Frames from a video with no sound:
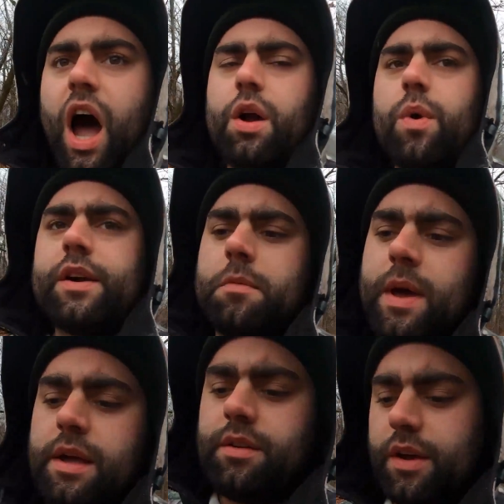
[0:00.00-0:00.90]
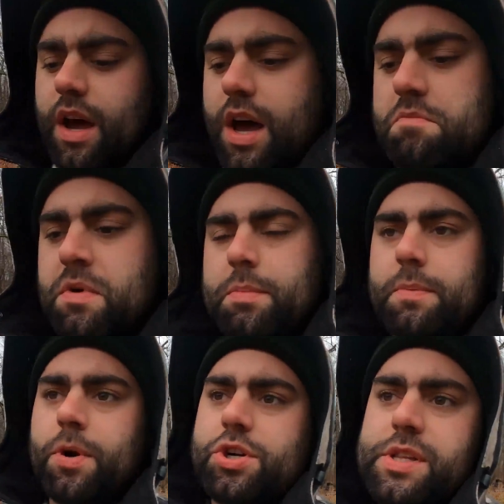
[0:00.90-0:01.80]
I recommend maybe
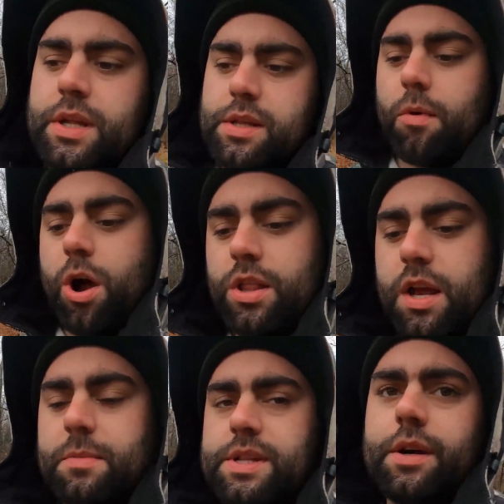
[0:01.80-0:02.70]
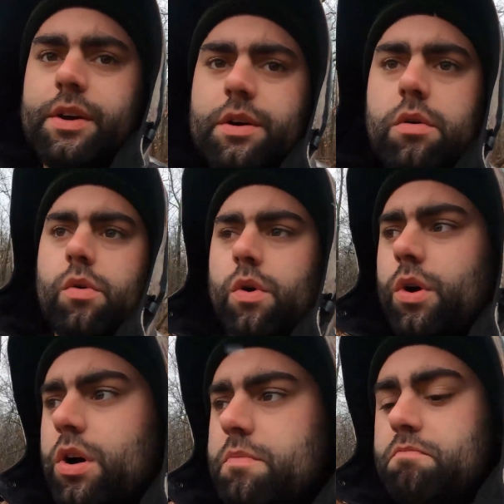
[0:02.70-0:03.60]
purchasing some online material
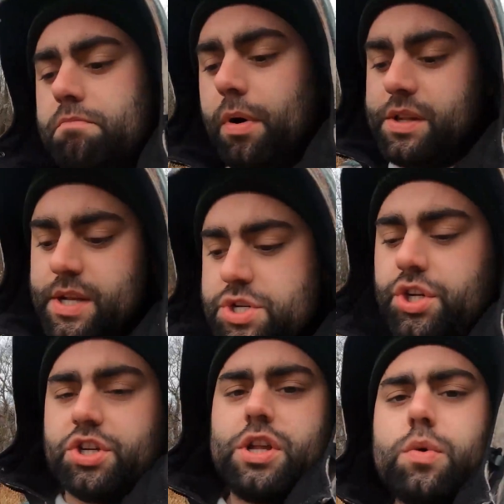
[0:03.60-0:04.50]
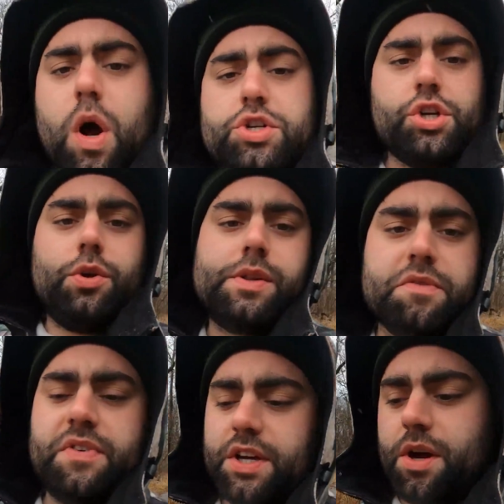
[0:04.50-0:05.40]
or potentially just watching
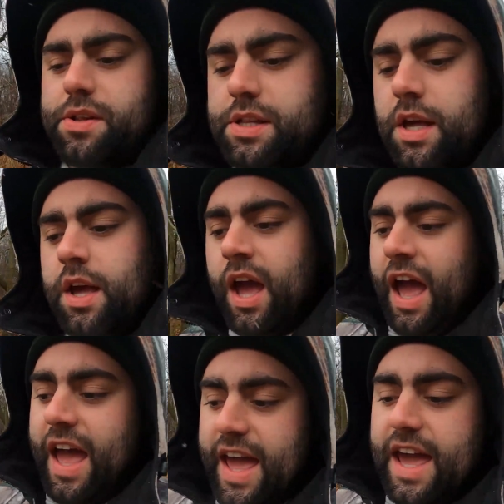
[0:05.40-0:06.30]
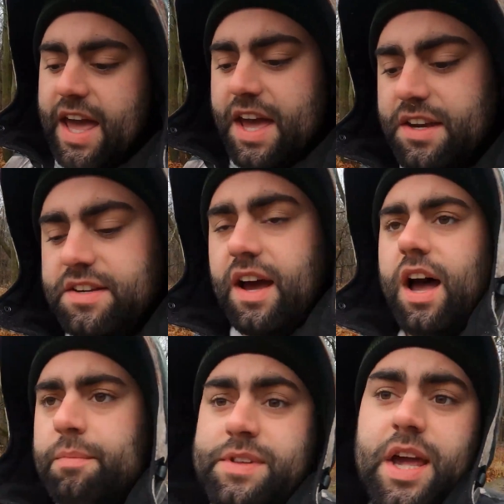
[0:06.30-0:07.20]
YouTube videos and
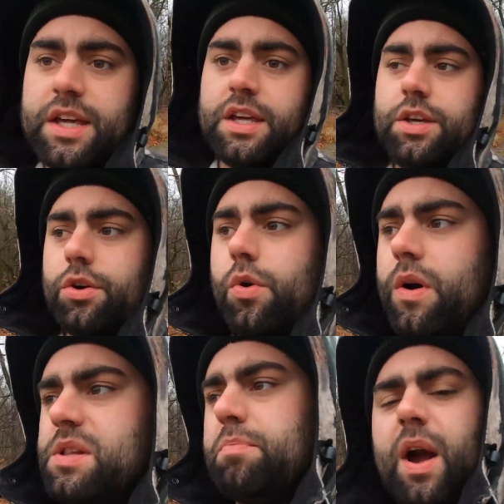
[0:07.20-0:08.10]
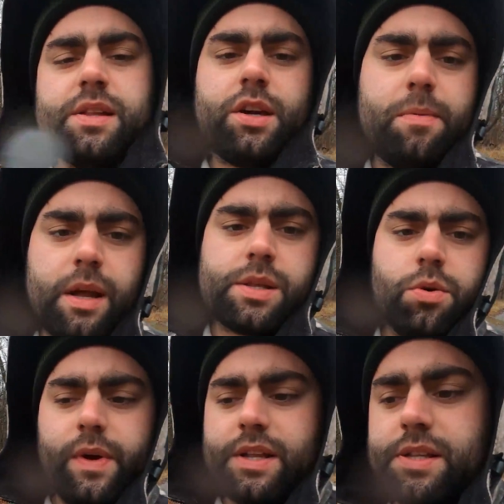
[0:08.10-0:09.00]
taking your course. It'll probably take you about
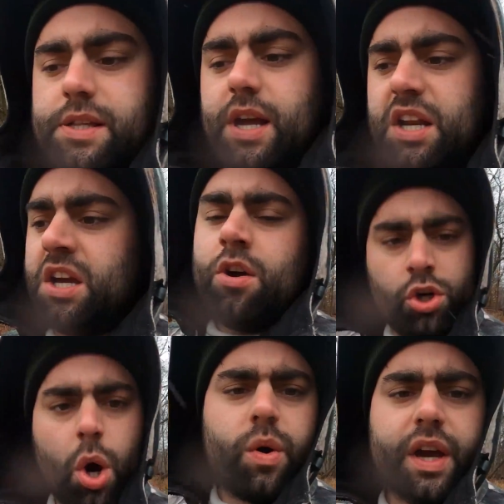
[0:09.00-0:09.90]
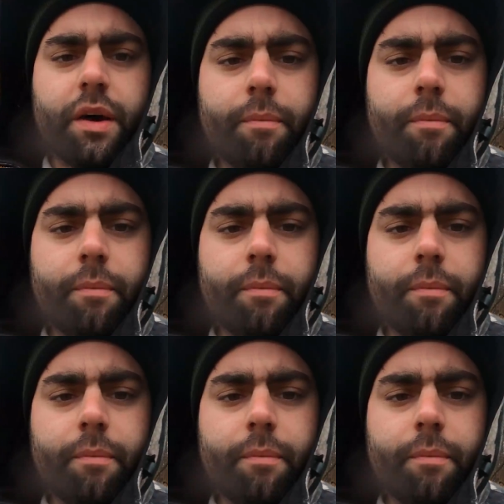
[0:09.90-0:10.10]
2 weeks to study. Go get